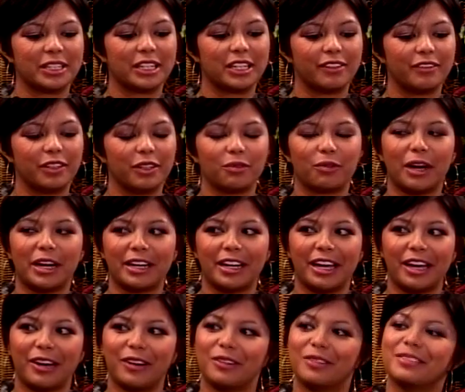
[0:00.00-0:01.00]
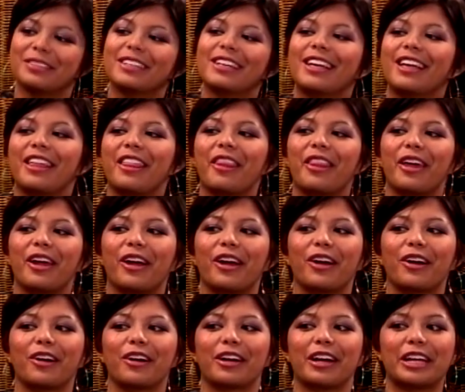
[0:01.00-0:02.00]
of it right now.
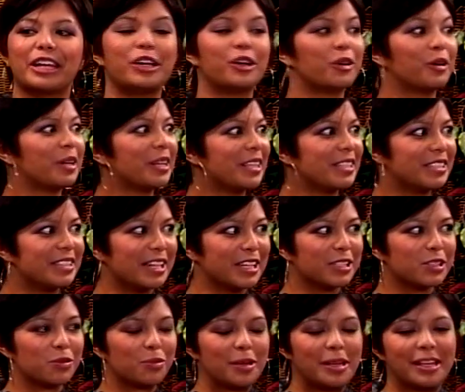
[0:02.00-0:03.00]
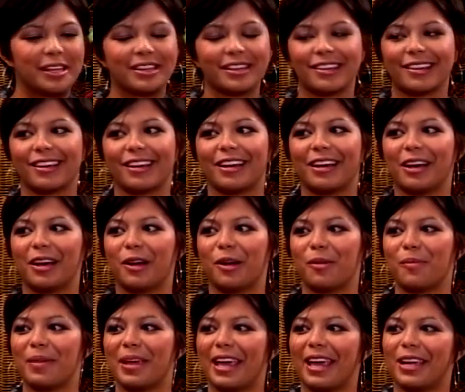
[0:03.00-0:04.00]
Their hearing is next week,
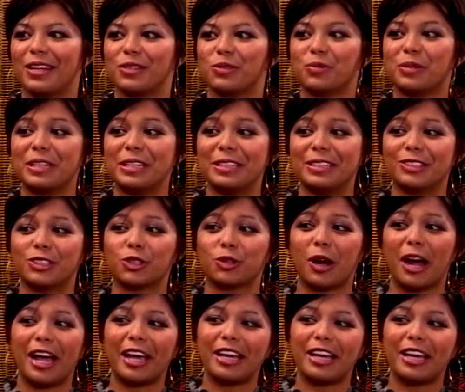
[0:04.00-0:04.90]
and we try and